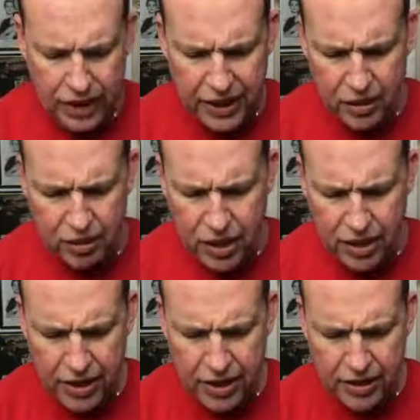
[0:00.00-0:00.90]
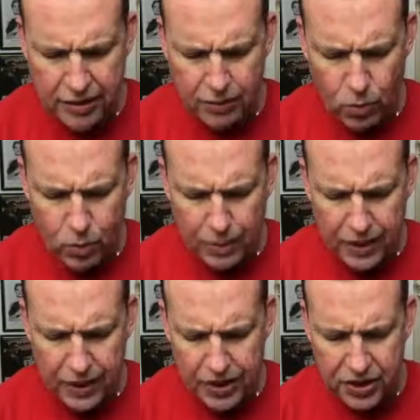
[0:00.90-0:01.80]
Now I'm
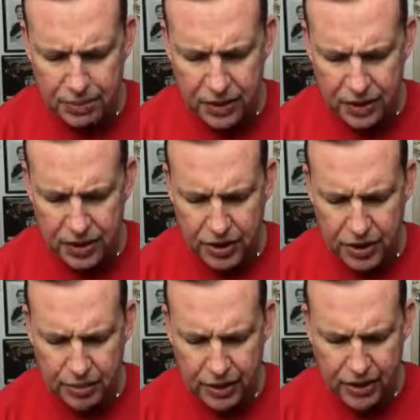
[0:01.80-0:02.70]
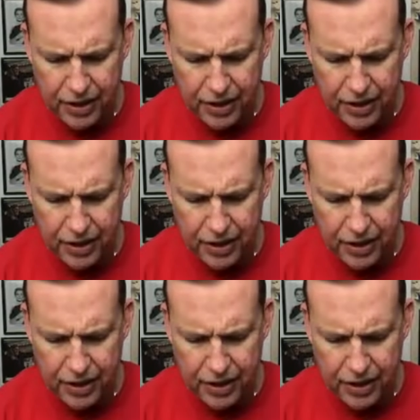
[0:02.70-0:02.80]
whipping this up into shape.